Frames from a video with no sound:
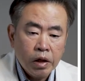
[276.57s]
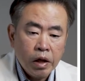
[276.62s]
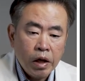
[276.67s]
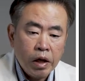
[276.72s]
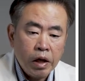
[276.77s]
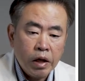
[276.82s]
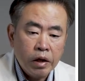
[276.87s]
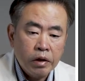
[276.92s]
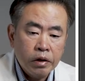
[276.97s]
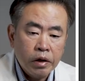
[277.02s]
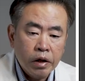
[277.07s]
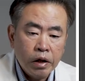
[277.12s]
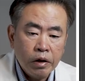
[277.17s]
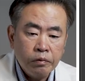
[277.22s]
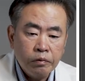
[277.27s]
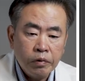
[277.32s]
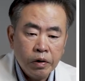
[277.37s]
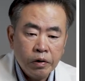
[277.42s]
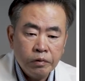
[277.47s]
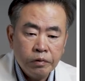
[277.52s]

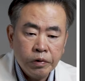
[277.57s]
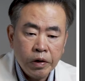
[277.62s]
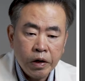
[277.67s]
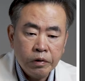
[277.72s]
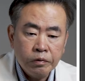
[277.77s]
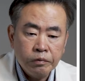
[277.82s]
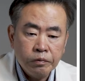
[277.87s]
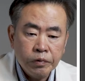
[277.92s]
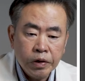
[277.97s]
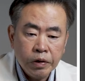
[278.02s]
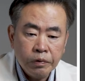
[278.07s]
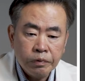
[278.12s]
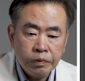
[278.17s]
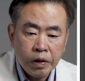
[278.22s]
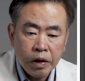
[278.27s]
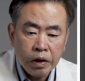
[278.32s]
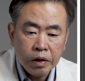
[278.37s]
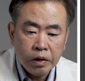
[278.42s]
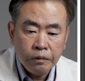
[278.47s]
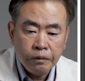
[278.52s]
And we
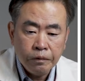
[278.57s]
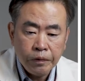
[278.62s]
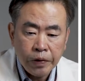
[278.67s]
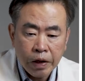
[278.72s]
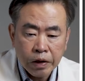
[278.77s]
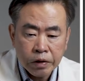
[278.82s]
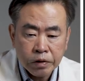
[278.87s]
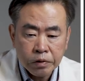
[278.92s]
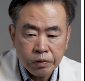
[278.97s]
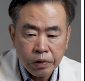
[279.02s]
obtained a fast